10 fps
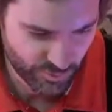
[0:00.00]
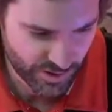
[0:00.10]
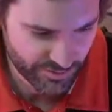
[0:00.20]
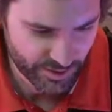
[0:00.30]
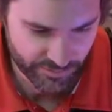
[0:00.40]

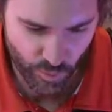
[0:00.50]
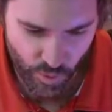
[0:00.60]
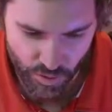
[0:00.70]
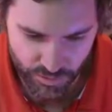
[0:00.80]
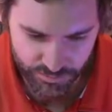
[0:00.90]
Why have I got
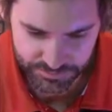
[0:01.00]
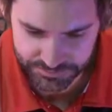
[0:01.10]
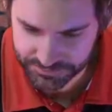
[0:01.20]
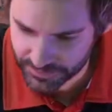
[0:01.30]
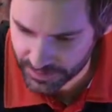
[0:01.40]
4?
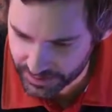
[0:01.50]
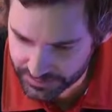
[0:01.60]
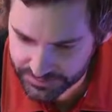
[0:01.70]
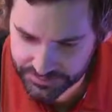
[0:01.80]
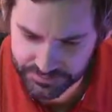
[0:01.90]

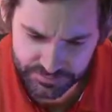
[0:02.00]
Okay.